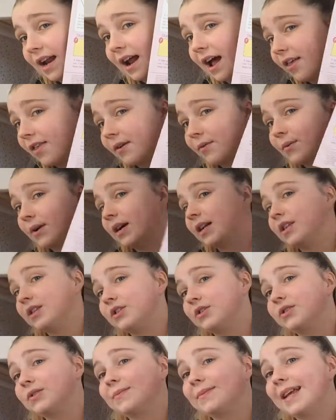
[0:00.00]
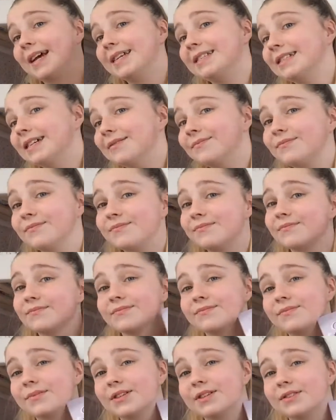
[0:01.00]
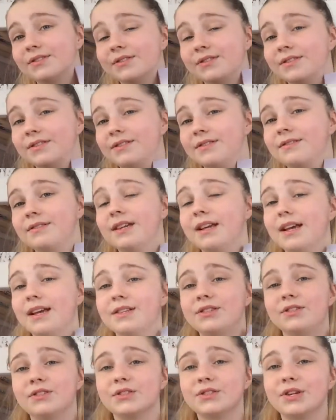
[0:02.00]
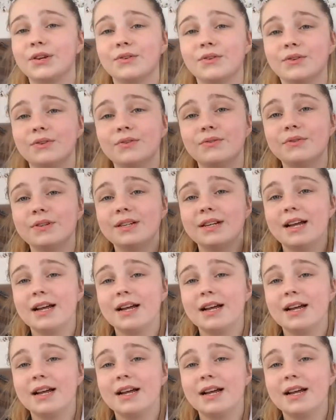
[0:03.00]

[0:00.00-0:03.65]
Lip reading: And I think we're going to do some later because it's just so cool.